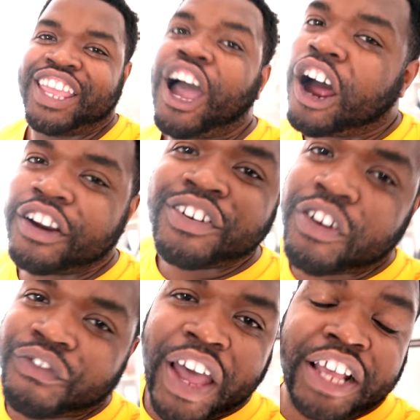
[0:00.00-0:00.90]
And y'all already
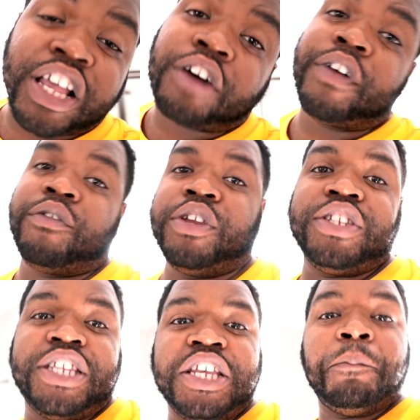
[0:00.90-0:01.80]
know the vibes already when
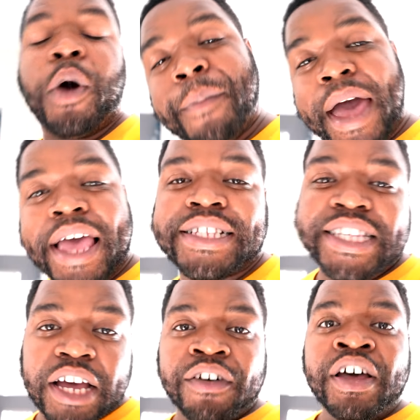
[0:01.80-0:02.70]
you see your boy by
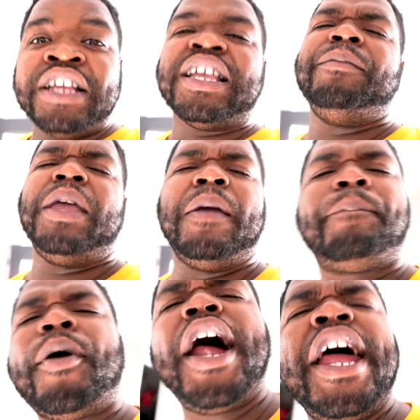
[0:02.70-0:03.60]
himself. That
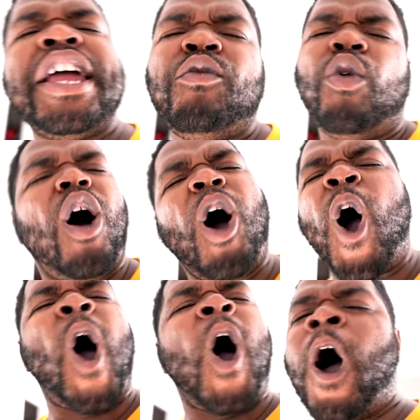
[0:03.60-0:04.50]
mean prank
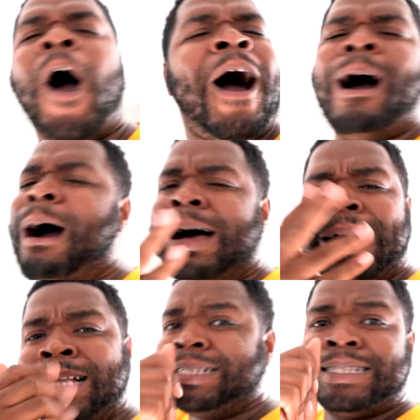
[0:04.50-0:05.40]

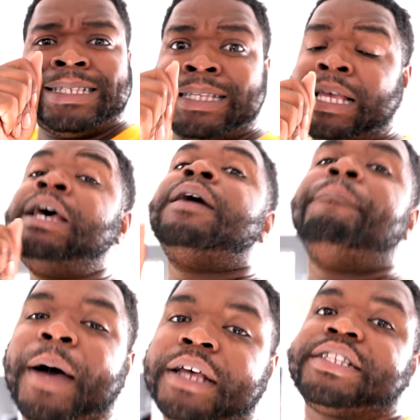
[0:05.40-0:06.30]
wars.
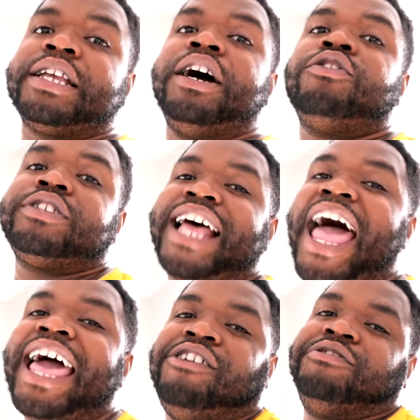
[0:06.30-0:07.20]
Boss to go
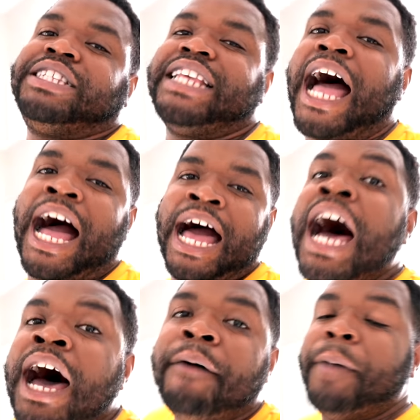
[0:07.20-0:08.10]
down,
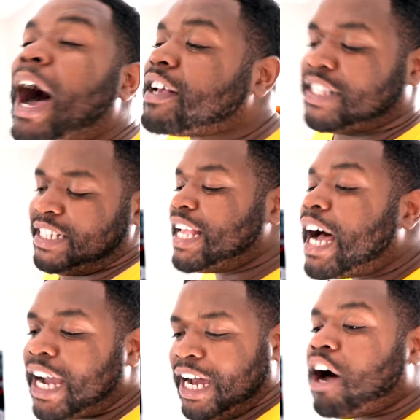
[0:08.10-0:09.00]

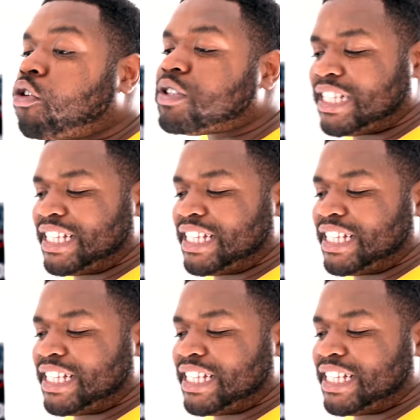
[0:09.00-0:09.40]
to go